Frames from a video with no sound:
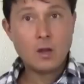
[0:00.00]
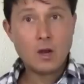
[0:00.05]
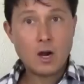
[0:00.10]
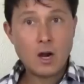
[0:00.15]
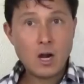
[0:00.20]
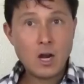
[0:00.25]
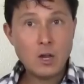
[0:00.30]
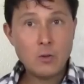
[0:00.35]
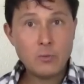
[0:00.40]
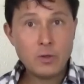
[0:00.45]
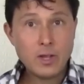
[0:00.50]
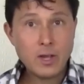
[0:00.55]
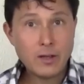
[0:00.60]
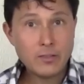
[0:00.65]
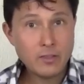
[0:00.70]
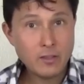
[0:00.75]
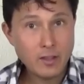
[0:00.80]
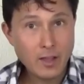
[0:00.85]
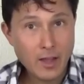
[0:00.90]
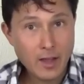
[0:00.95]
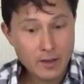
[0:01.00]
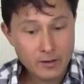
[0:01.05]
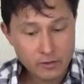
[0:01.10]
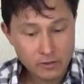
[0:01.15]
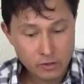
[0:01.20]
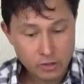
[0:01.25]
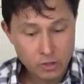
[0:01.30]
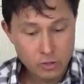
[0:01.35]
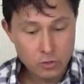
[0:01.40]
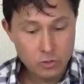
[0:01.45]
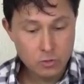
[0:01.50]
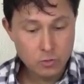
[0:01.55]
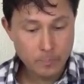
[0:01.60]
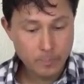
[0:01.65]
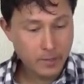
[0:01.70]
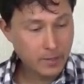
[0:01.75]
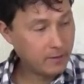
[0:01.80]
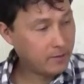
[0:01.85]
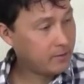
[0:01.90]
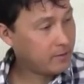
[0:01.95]
All right, we got the last two
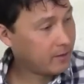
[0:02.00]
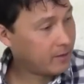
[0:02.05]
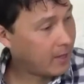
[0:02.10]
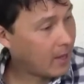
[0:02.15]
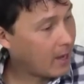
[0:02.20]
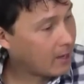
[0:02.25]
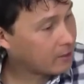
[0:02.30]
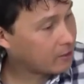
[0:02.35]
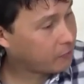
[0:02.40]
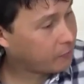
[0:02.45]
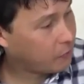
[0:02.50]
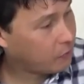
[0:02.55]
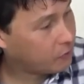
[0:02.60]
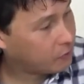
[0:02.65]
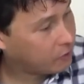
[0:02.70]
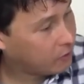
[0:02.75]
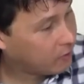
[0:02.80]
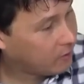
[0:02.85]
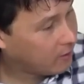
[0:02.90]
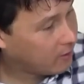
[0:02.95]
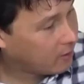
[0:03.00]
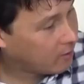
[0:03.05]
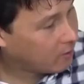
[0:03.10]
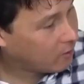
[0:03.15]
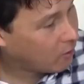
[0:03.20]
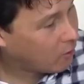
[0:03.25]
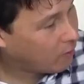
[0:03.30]
pieces of cactus fruits in there.